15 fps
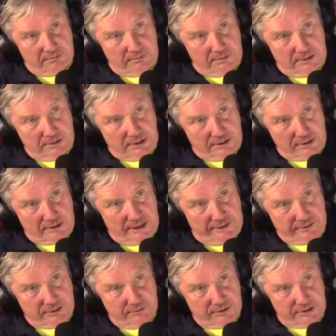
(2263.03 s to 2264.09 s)
these other
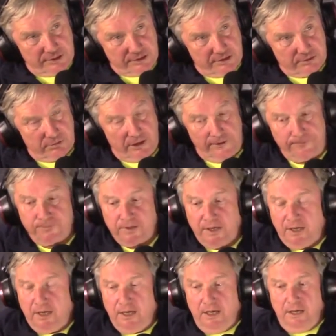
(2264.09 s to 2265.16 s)
characteristics as well.
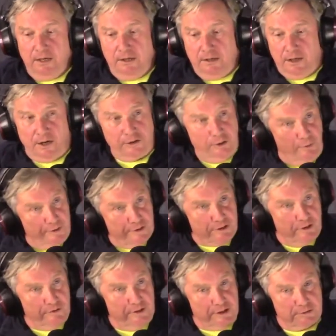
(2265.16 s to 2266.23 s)
Are you with us
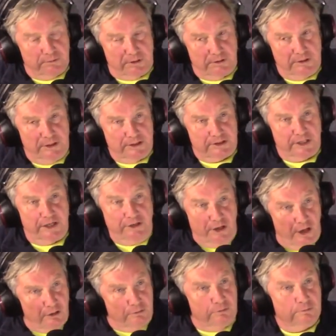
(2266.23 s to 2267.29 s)
on this one? And they say,
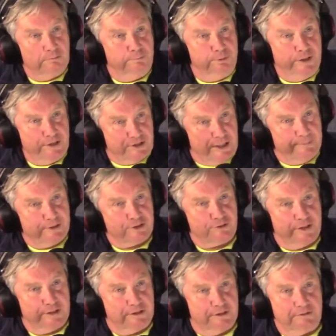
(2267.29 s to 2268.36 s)
no, please
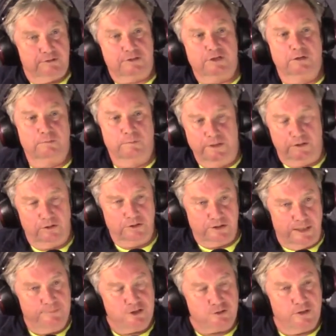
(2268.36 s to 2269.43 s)
demonstrate it. So we've got to
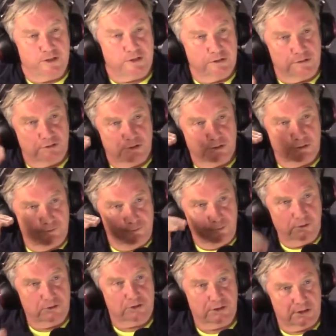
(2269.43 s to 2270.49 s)
demonstrate it to the
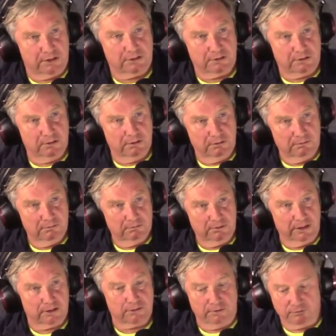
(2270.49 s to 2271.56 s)
full statistical
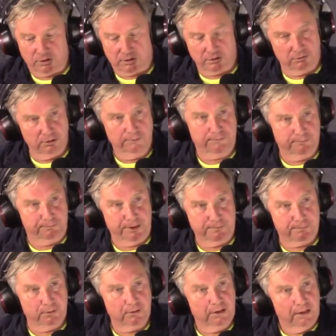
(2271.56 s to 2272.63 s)
thing. So I've got a group of
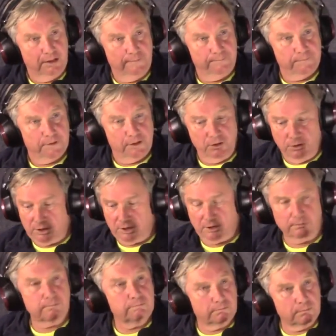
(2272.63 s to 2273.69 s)
people who are
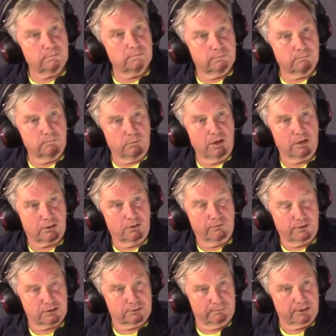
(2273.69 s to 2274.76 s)
going to work on
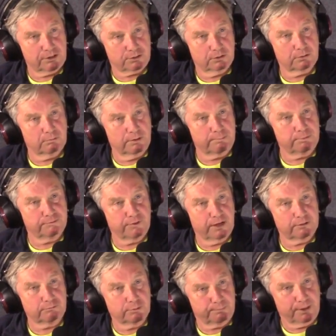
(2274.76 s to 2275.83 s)
this to make sure that we
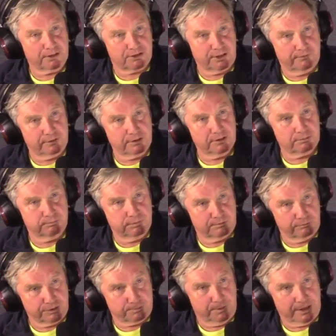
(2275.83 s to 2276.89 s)
provide robust evidence
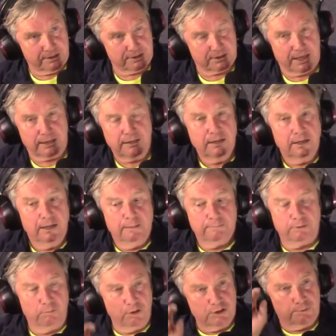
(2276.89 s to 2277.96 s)
with respect to that.
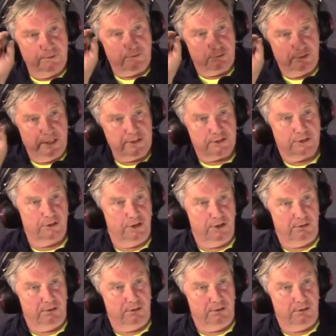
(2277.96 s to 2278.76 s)
But once we've created